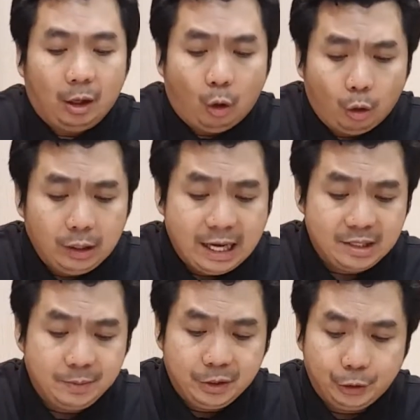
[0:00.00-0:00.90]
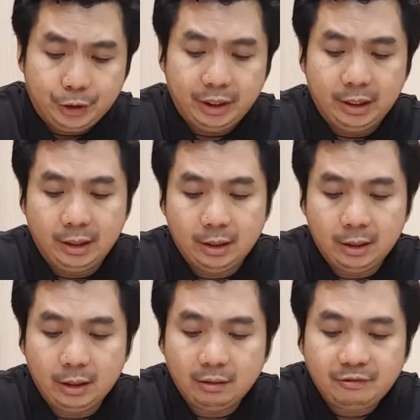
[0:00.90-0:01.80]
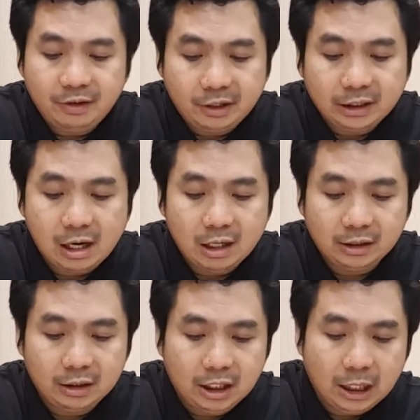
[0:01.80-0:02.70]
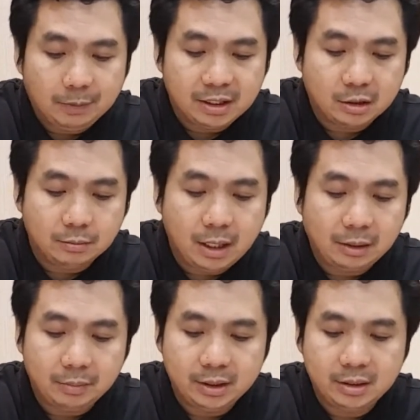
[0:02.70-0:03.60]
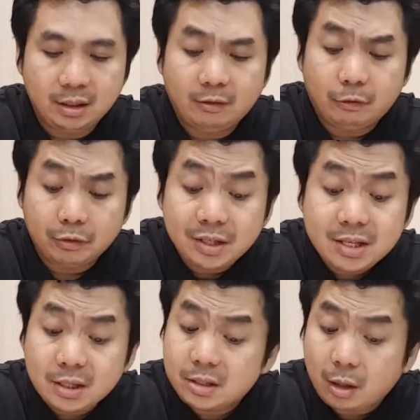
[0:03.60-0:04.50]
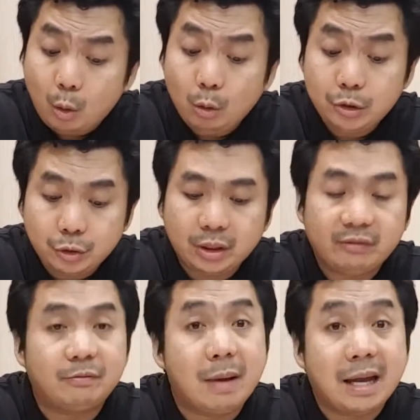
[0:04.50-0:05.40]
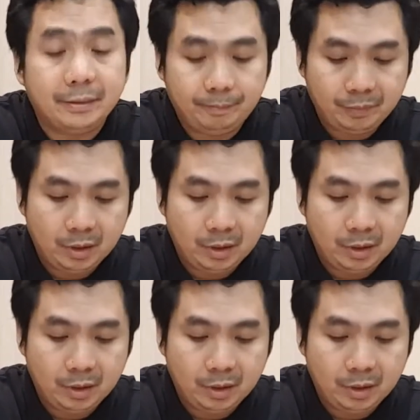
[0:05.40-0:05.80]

all has been heard. Fear God and keep His commandments, for this is the whole duty of man.